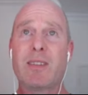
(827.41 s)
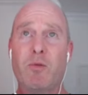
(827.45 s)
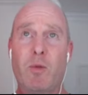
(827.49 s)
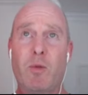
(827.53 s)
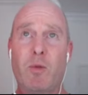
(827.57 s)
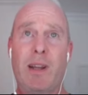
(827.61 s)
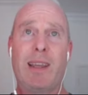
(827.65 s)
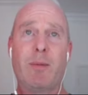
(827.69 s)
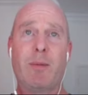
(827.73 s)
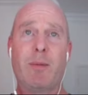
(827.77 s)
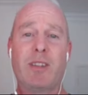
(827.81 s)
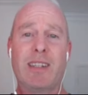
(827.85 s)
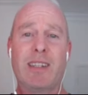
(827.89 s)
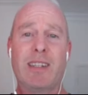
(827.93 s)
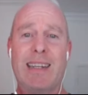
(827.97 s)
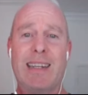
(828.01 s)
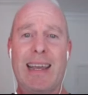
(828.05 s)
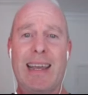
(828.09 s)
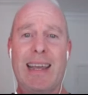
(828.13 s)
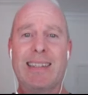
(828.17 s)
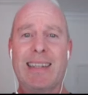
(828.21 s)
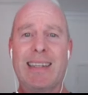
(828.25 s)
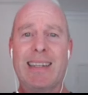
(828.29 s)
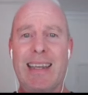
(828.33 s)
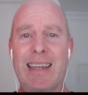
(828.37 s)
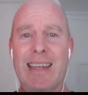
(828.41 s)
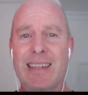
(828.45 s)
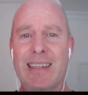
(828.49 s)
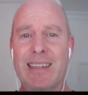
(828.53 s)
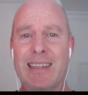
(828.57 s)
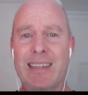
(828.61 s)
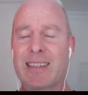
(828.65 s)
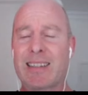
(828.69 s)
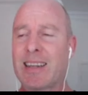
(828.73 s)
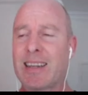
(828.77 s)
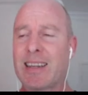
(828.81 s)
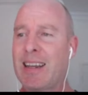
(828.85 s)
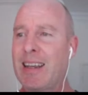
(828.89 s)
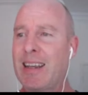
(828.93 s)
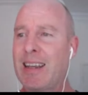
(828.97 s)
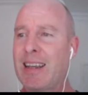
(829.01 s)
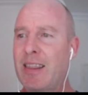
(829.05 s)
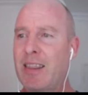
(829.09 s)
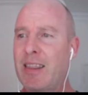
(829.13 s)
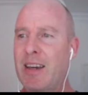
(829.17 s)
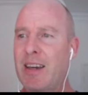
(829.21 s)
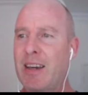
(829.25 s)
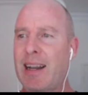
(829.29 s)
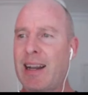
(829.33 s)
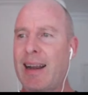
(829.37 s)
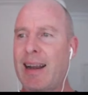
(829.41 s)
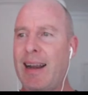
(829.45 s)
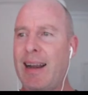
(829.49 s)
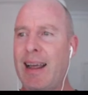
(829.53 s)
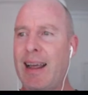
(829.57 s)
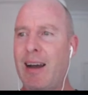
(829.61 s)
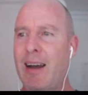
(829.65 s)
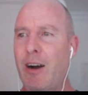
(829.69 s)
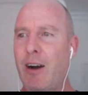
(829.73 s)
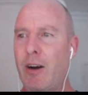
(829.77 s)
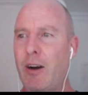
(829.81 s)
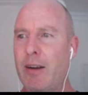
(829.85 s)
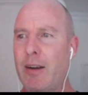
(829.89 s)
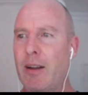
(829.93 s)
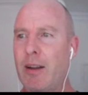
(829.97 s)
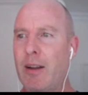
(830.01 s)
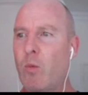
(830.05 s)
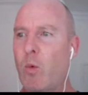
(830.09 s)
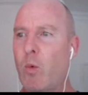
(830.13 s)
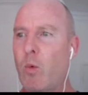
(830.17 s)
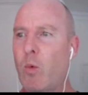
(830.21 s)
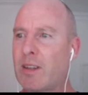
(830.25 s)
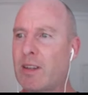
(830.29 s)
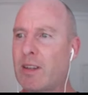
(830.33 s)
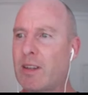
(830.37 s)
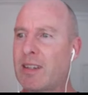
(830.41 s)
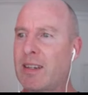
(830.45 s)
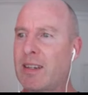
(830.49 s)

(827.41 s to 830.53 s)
when it comes to data is the cloud and what